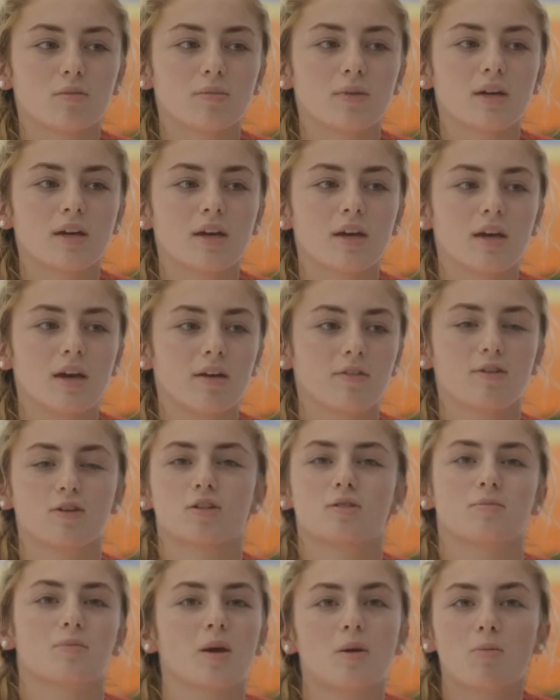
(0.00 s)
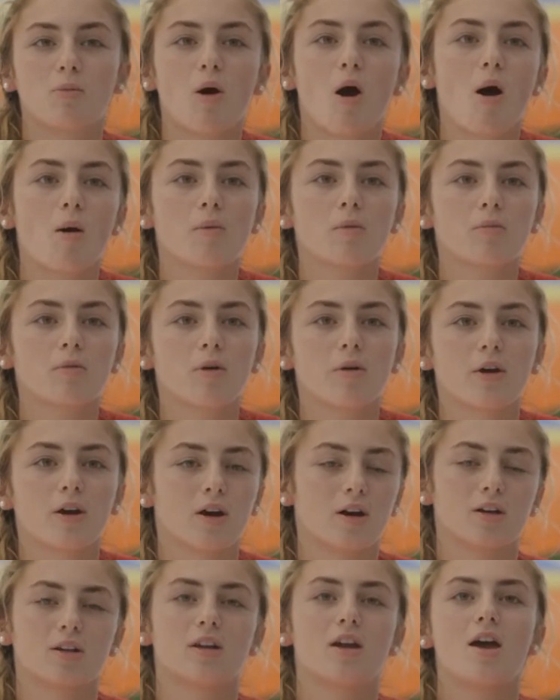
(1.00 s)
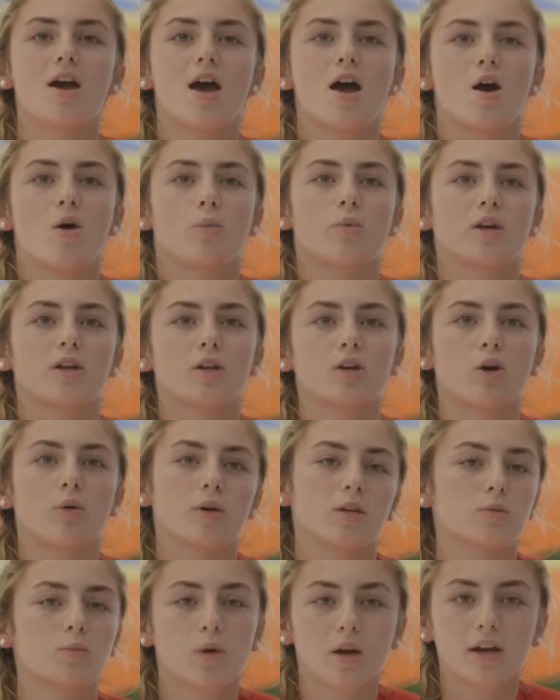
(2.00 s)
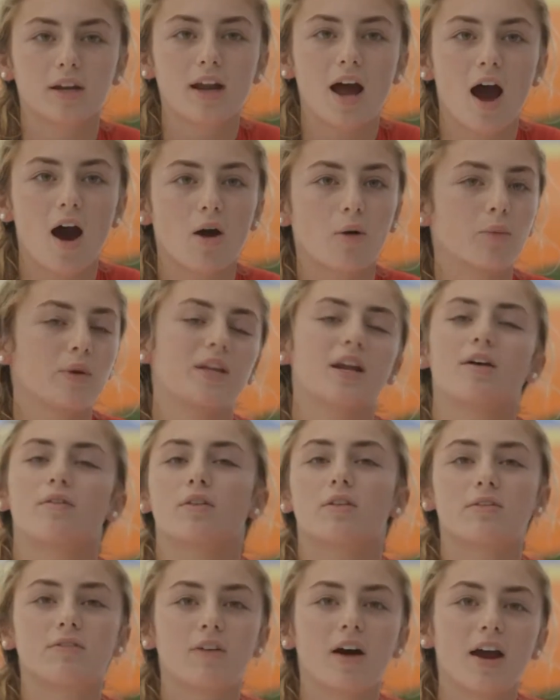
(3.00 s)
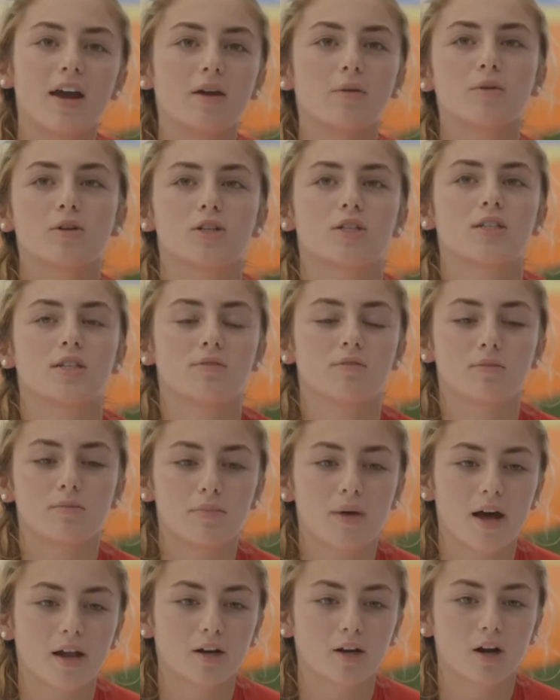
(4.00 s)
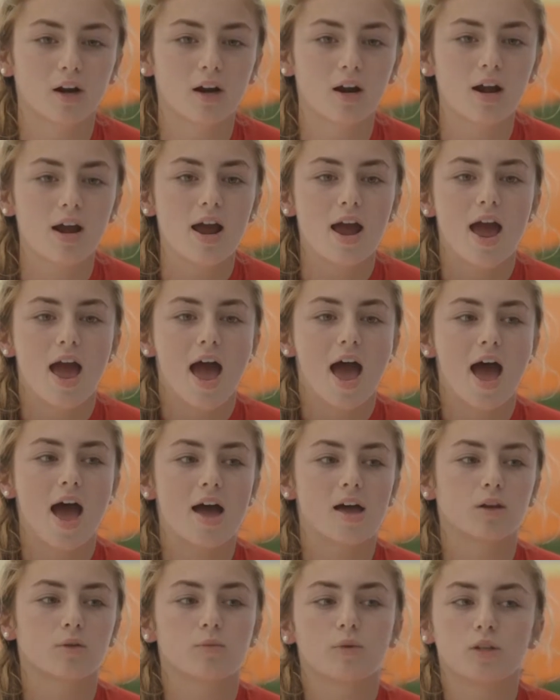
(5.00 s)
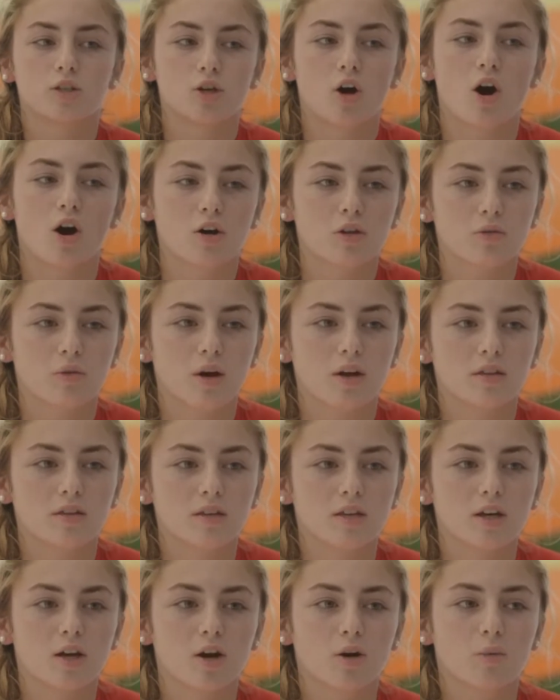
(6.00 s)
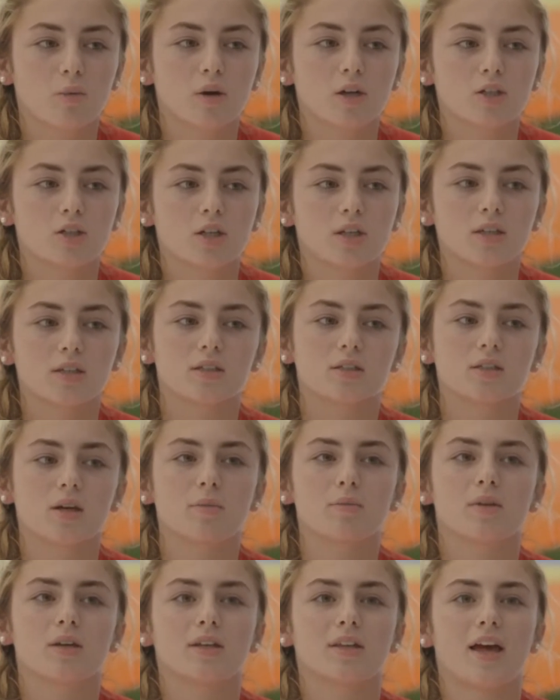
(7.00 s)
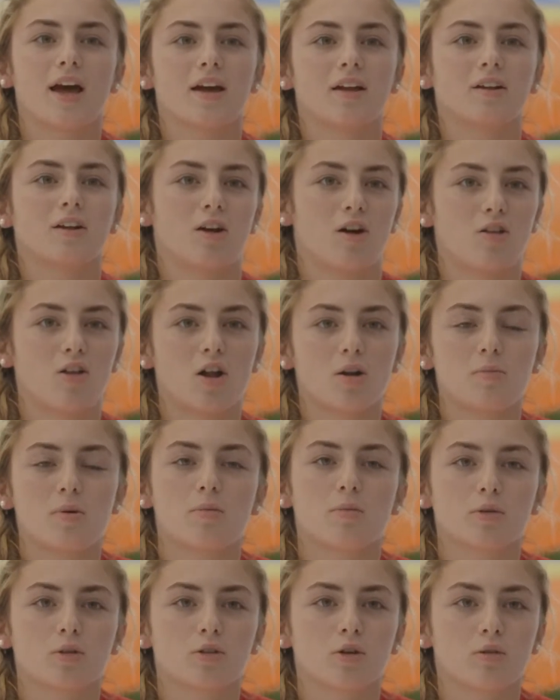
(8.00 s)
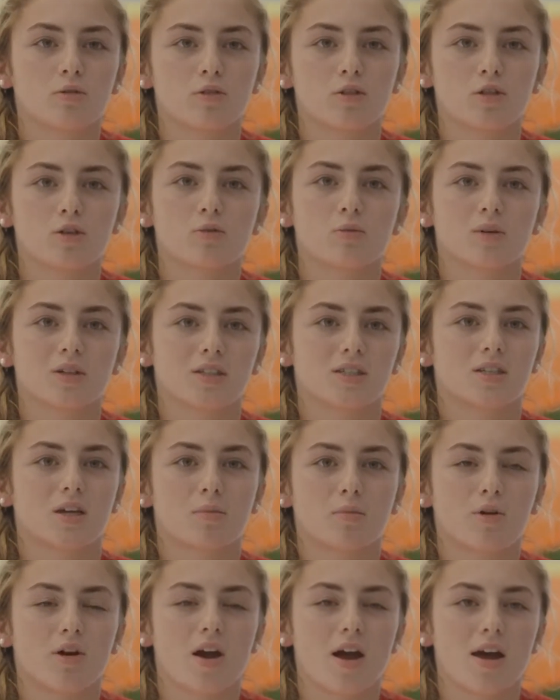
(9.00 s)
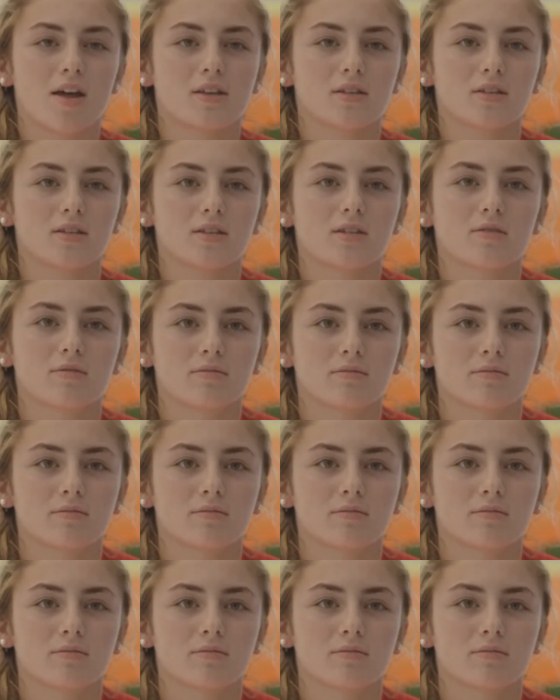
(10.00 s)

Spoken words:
me. If there's a big problem going on, we can always work it out. We never fight, which is even better. And we talk throughout the year, which is something that a lot of people don't do once summer ends.